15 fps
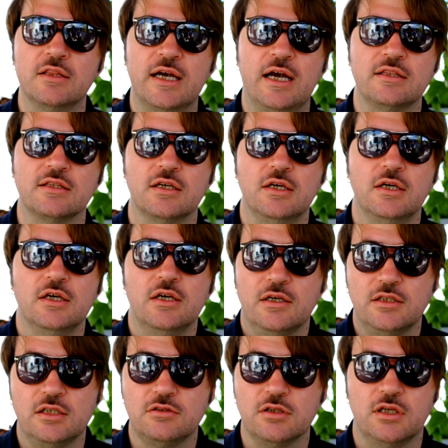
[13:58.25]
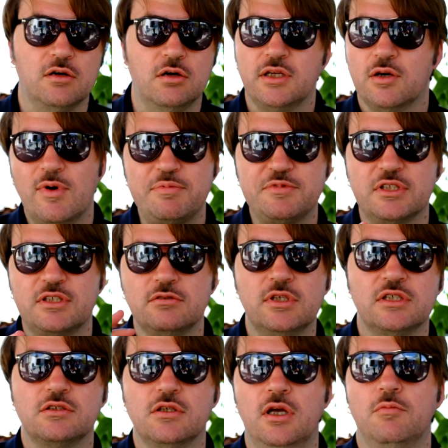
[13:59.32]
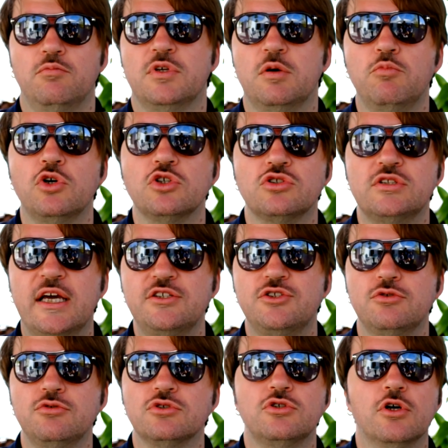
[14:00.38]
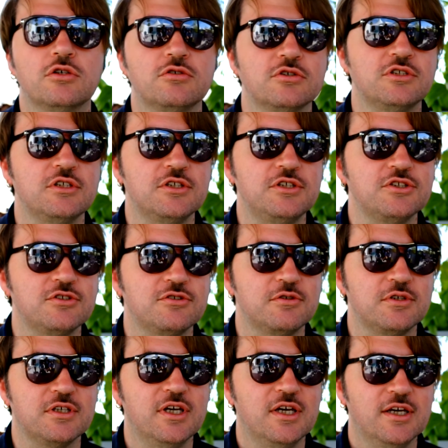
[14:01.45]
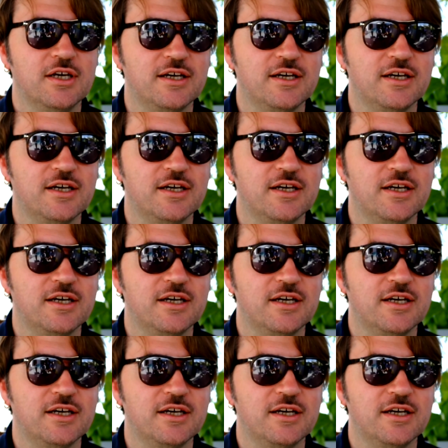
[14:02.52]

that it, in a website, that there's the most dangerous doctors in history,